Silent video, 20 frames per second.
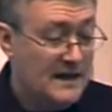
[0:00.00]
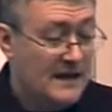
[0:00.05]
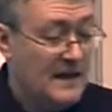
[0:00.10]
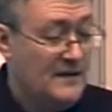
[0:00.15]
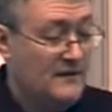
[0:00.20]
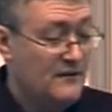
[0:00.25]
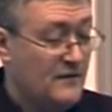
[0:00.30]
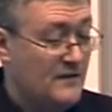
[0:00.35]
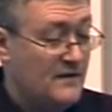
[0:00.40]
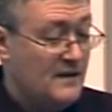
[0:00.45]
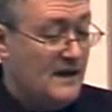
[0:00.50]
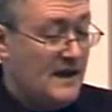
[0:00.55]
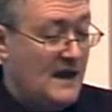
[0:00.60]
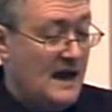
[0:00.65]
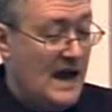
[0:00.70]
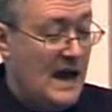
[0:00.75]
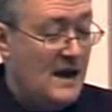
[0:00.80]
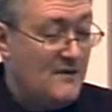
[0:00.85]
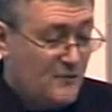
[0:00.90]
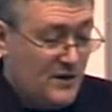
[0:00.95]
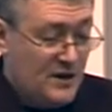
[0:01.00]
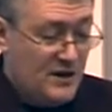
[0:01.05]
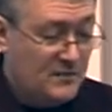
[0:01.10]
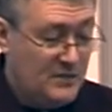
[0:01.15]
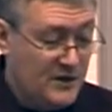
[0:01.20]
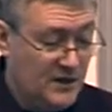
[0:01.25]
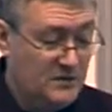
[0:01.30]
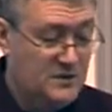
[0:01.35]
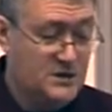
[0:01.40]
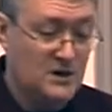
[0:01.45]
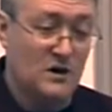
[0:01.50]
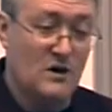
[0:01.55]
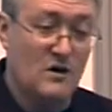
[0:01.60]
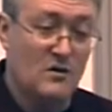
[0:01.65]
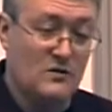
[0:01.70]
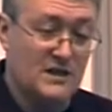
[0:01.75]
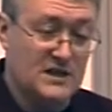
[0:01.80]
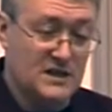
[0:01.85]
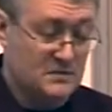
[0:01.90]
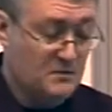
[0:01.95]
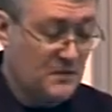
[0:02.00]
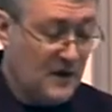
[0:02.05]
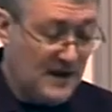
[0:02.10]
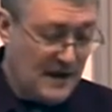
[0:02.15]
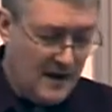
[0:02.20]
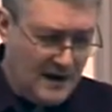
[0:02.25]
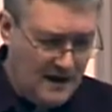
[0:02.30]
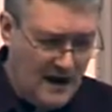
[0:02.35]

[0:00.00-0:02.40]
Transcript: if every computer on this big